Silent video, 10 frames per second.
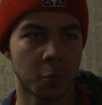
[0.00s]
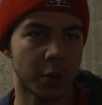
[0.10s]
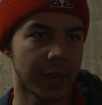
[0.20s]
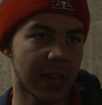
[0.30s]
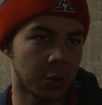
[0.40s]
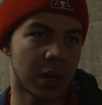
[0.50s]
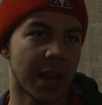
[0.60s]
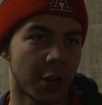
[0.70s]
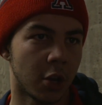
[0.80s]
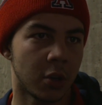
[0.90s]

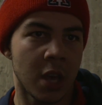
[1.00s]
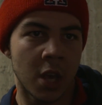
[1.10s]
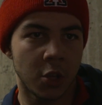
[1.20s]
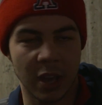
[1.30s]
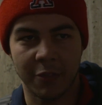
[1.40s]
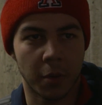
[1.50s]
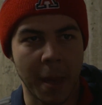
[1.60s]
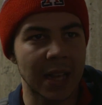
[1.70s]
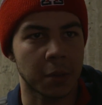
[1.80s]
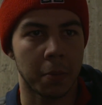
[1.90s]
You have a
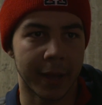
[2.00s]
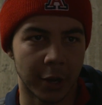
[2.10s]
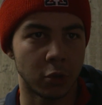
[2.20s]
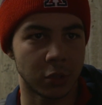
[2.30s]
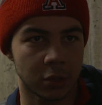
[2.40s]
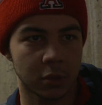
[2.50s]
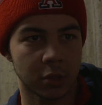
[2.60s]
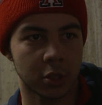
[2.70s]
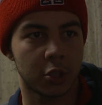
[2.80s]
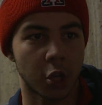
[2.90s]
basketball player who's
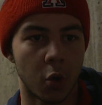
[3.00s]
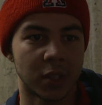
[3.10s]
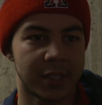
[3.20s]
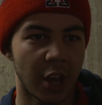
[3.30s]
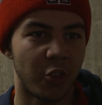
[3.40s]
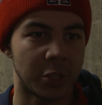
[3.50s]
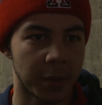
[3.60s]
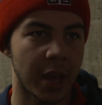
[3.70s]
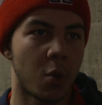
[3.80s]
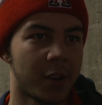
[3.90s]
so unselfish,
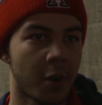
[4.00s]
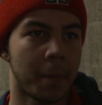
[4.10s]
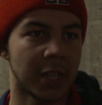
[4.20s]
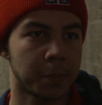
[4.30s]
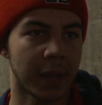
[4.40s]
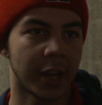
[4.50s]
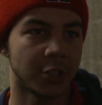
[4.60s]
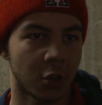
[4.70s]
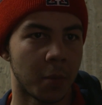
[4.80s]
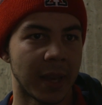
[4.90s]
but yet one of our best
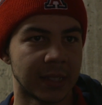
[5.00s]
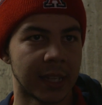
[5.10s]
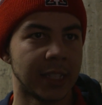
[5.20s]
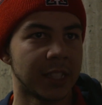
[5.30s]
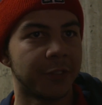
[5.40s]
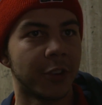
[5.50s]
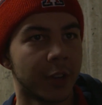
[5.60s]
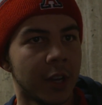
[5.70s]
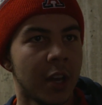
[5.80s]
players, you know, it makes it easy for